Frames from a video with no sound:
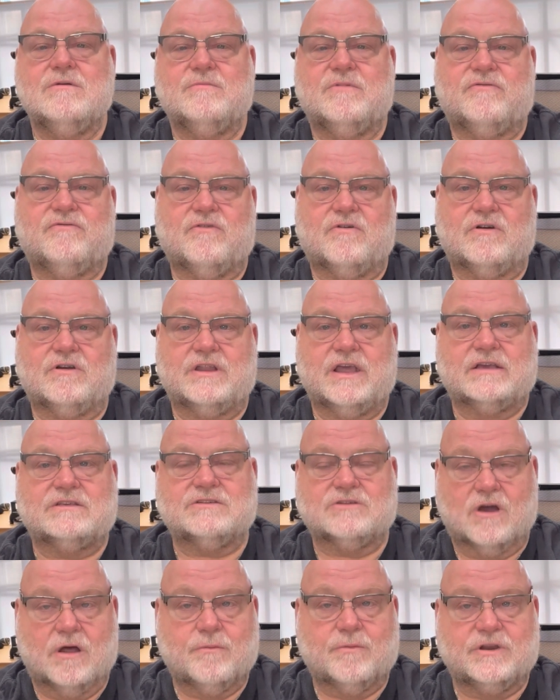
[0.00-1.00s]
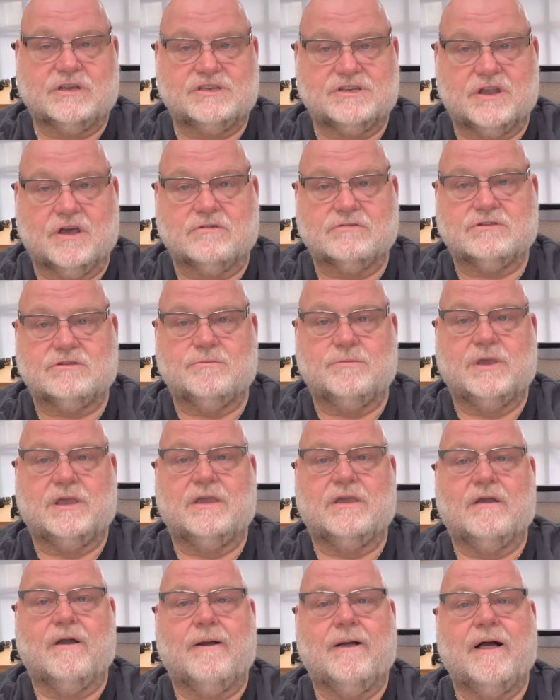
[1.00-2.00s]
before Dexcom reached out to me.